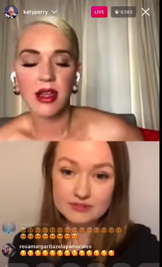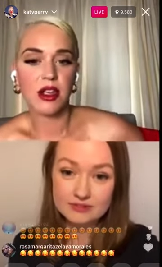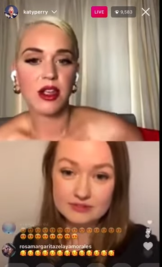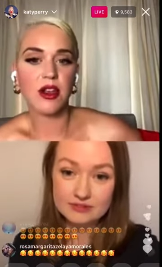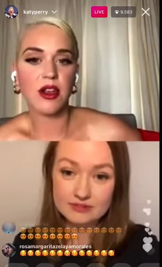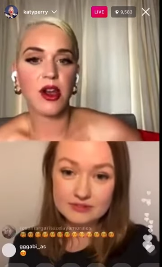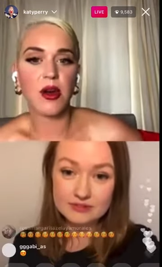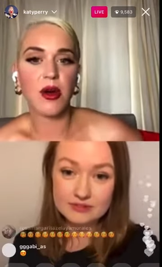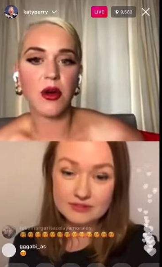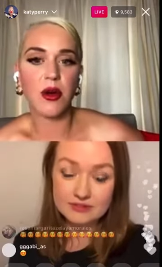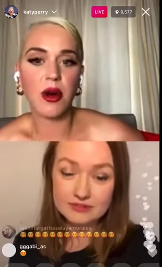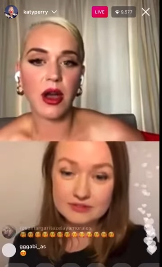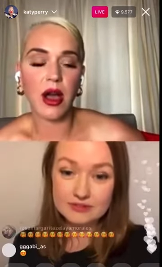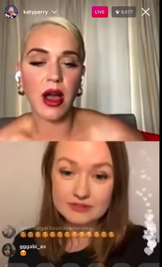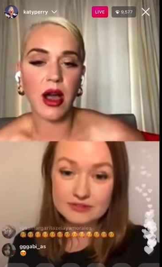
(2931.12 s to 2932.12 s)
Speaker 1: you
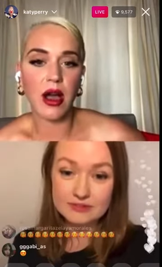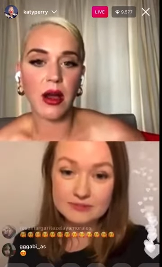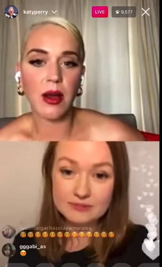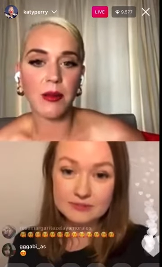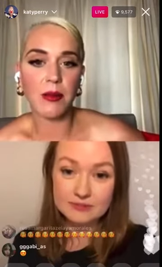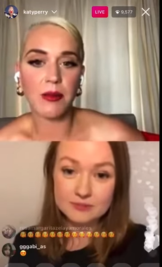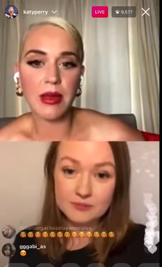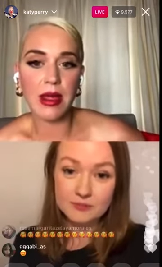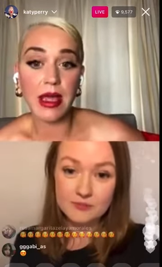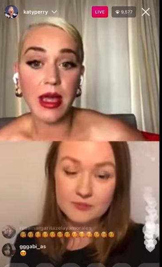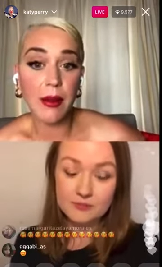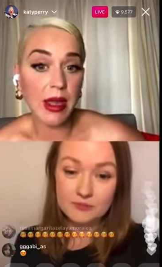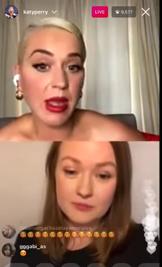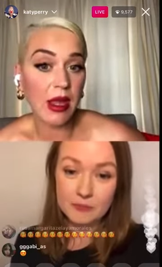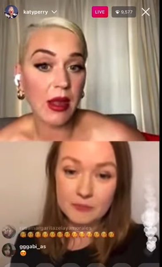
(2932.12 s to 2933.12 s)
know,
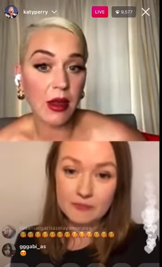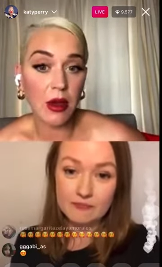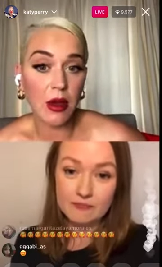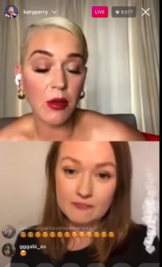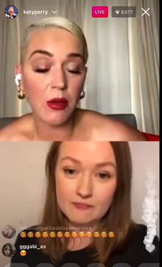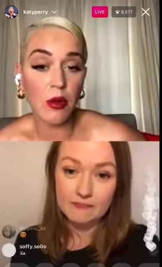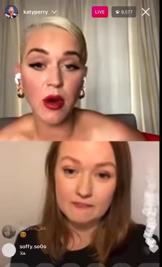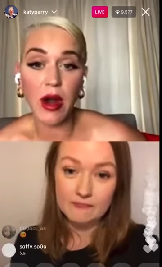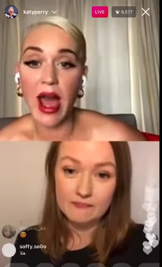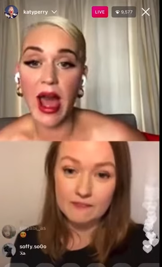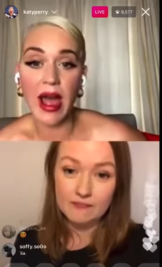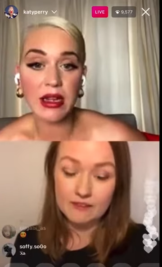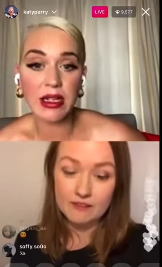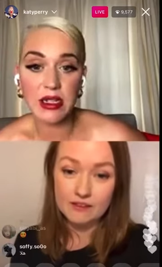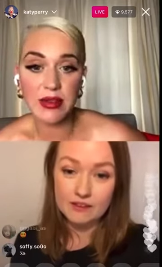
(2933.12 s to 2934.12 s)
becoming more
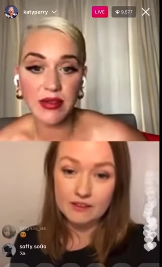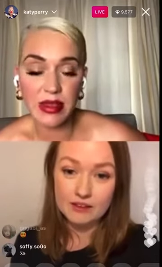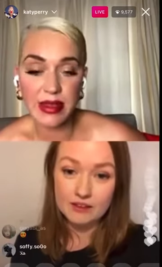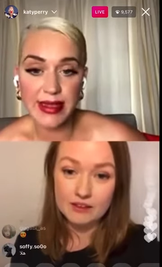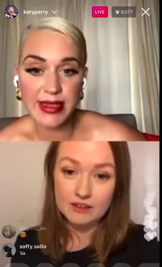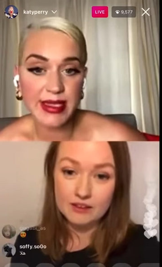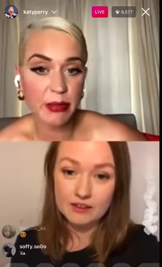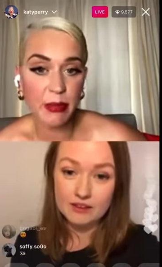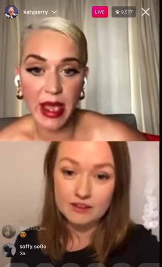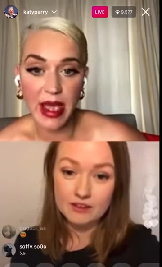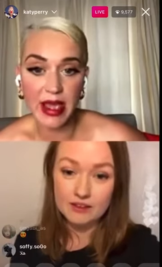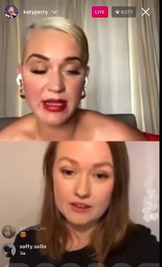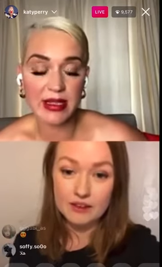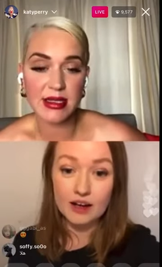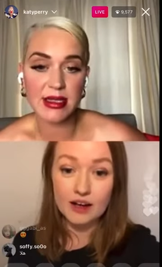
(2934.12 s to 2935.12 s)
active in this
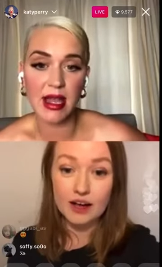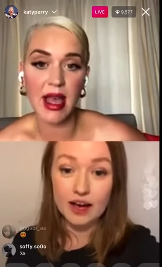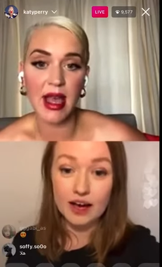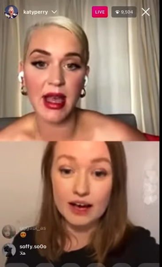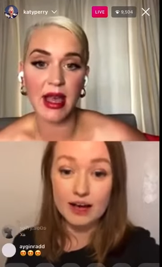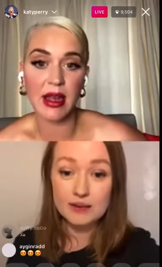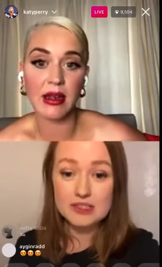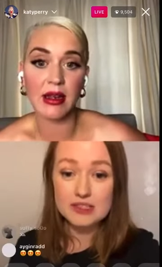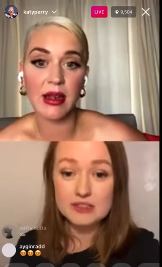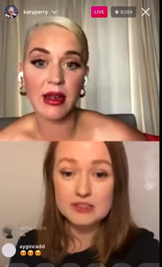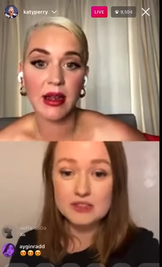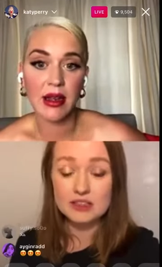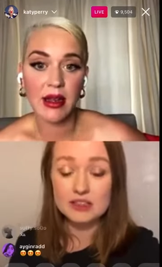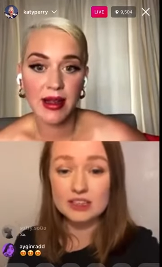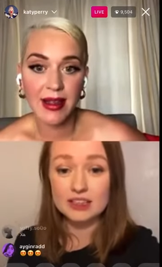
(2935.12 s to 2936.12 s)
space? And
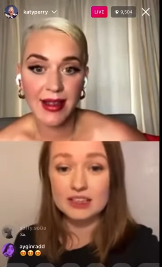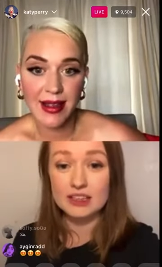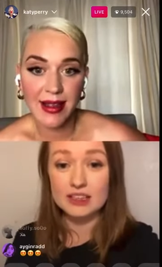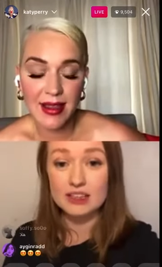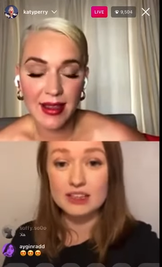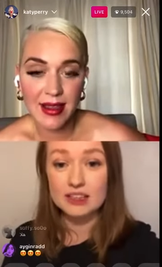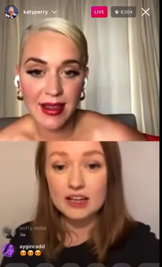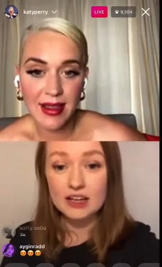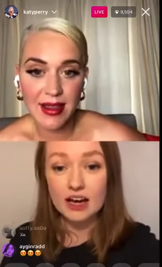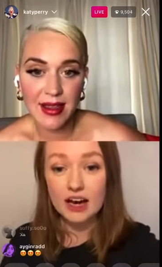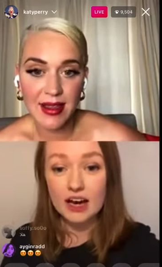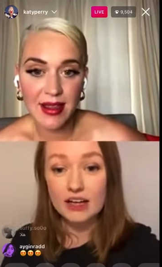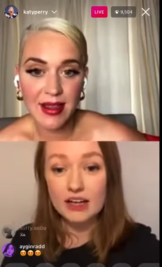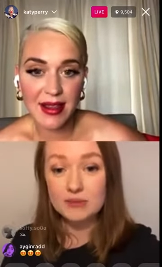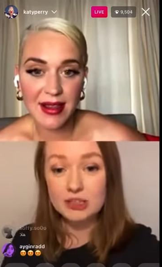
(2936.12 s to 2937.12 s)
absolutely.
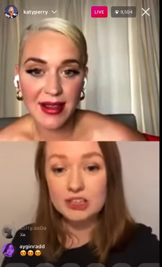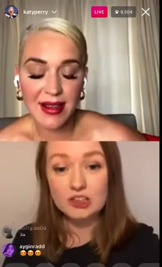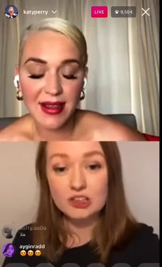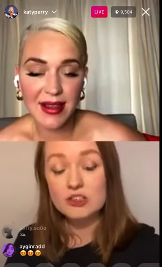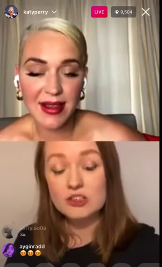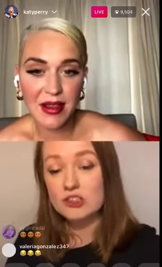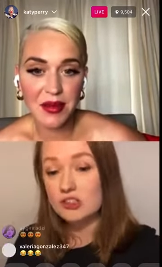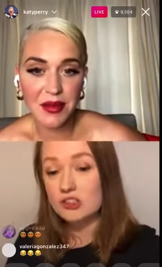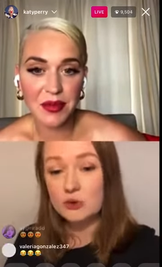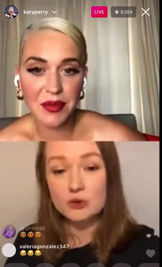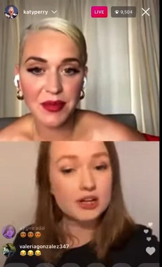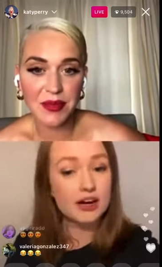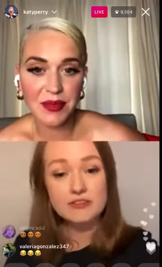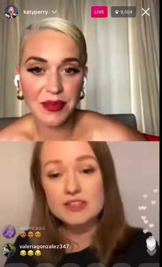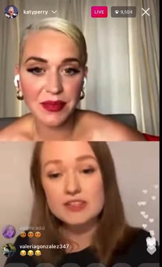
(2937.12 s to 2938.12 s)
Speaker 2: I mean, you don't
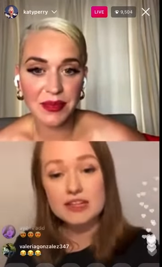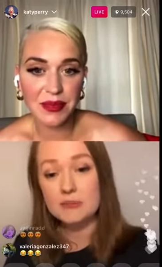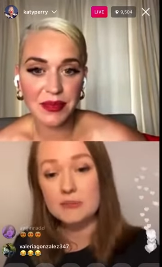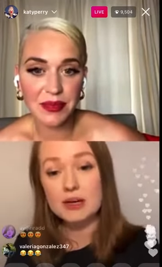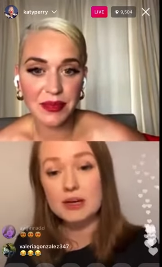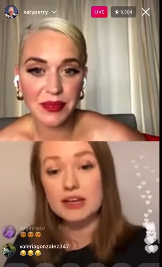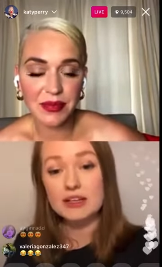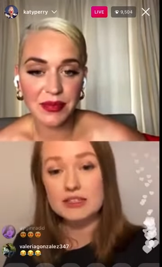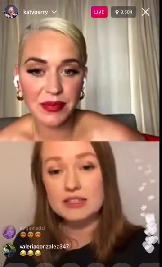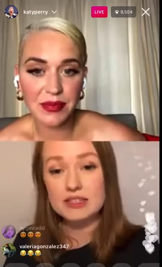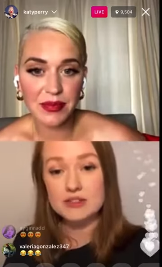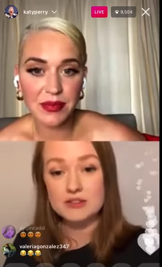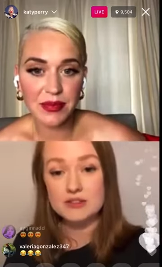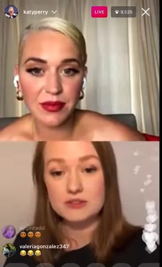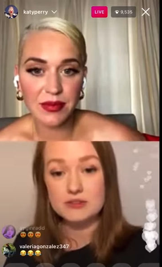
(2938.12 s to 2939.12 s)
have to commit
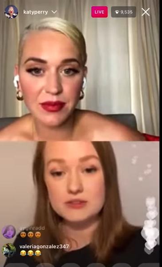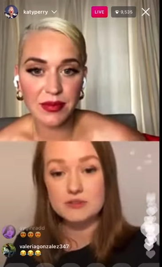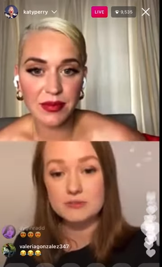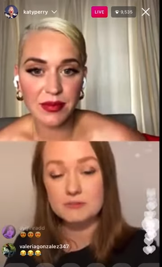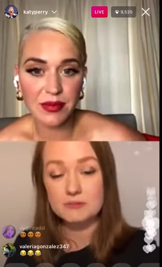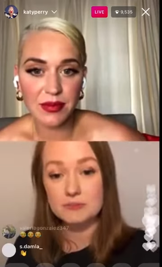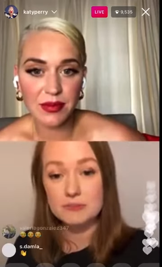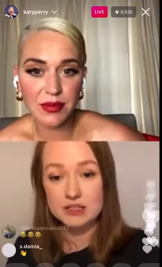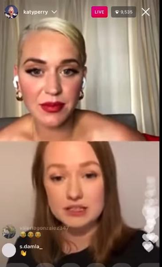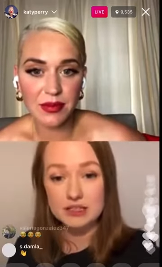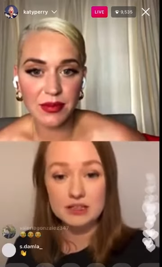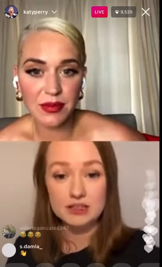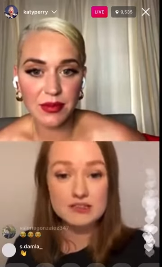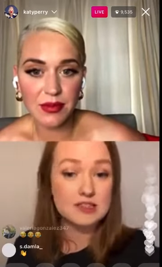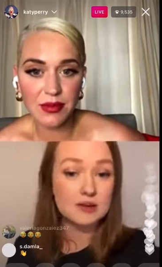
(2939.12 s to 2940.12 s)
to
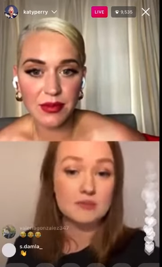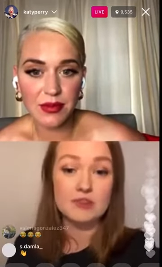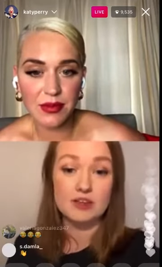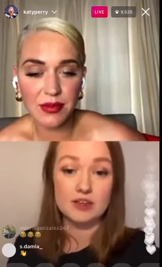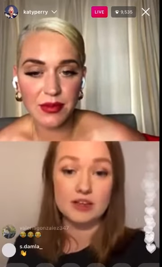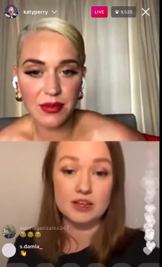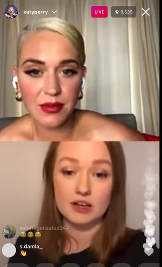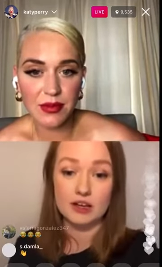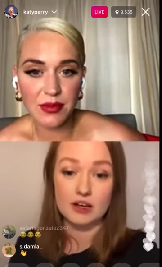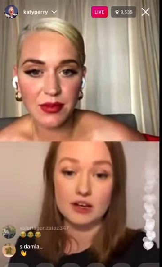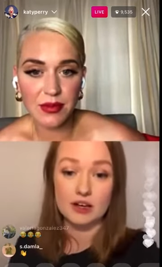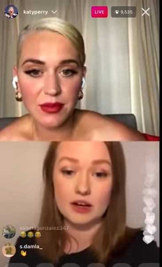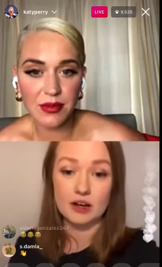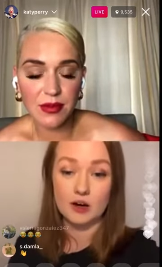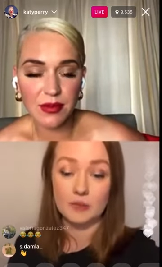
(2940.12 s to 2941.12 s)
being something like
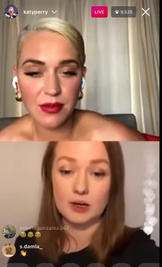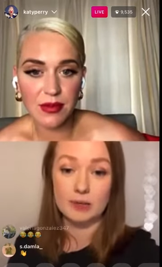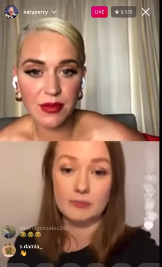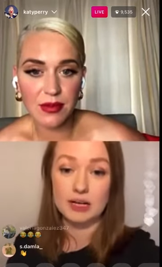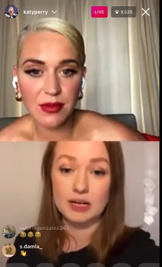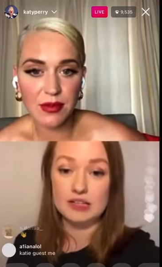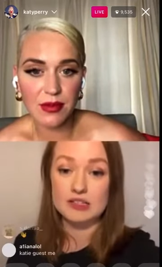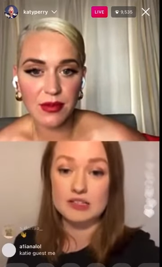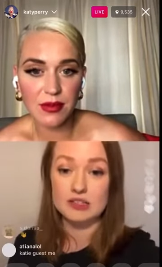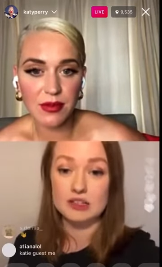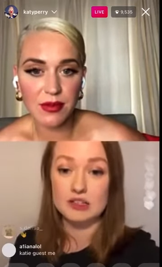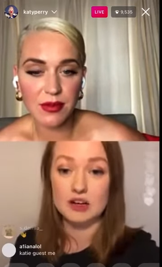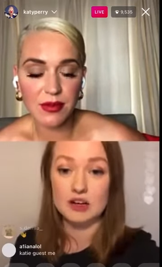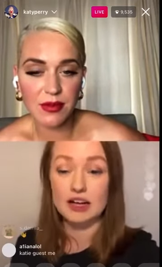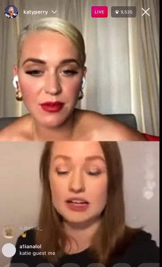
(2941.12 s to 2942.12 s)
a One
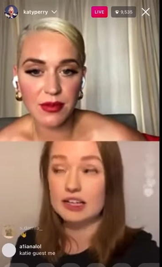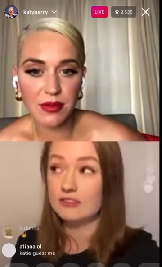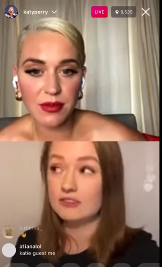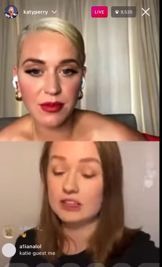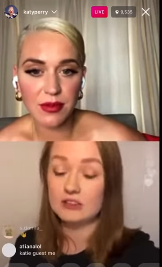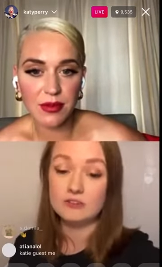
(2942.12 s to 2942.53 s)
Ambassador. And even